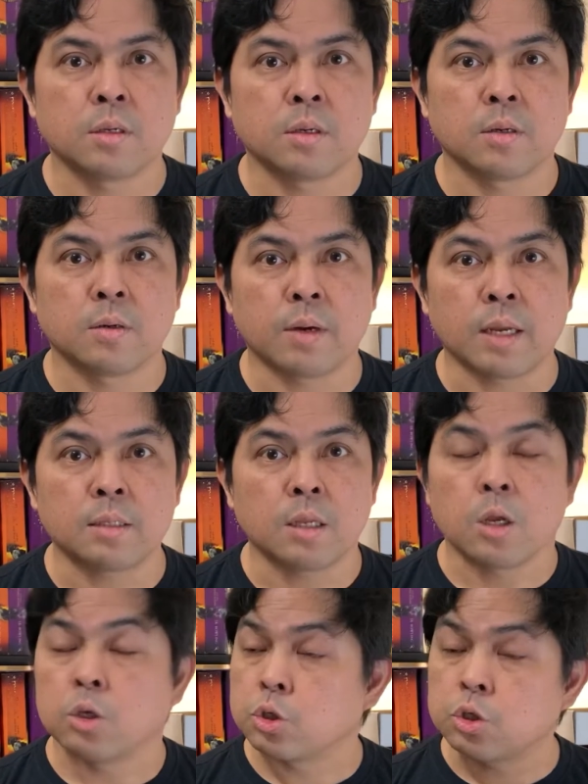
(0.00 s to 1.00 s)
right?
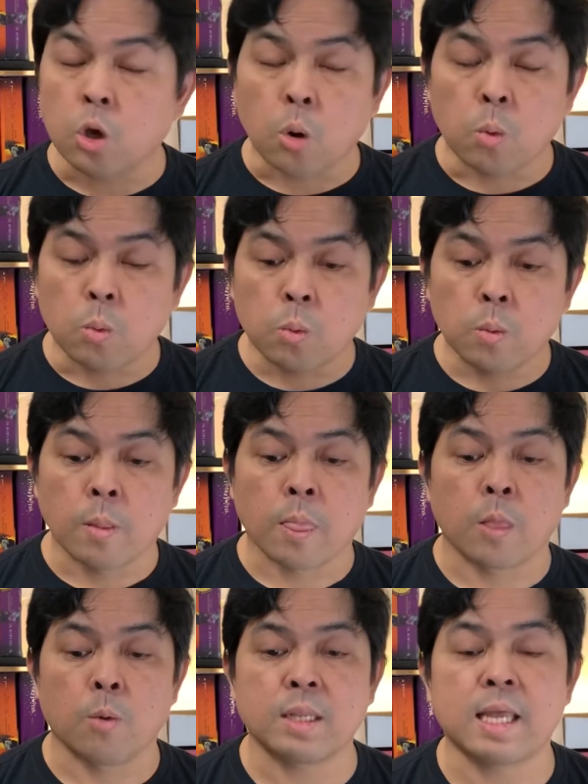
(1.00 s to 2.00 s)
So what